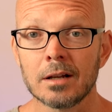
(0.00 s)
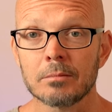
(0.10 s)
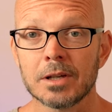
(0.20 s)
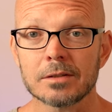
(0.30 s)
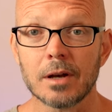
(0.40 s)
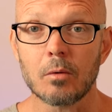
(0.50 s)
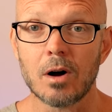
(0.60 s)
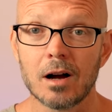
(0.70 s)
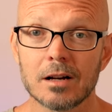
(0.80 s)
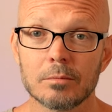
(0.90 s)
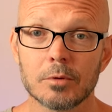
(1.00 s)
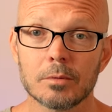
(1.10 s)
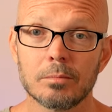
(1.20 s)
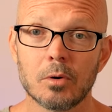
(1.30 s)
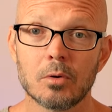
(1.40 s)
because if I walk up with
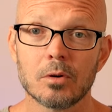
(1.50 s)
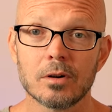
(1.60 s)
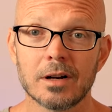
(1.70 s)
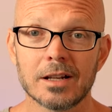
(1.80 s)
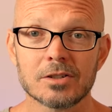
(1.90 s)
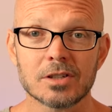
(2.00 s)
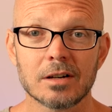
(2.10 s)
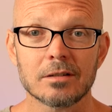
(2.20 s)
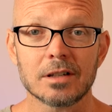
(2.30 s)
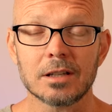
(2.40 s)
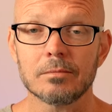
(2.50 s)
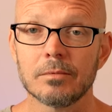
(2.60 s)
rapport and share deep,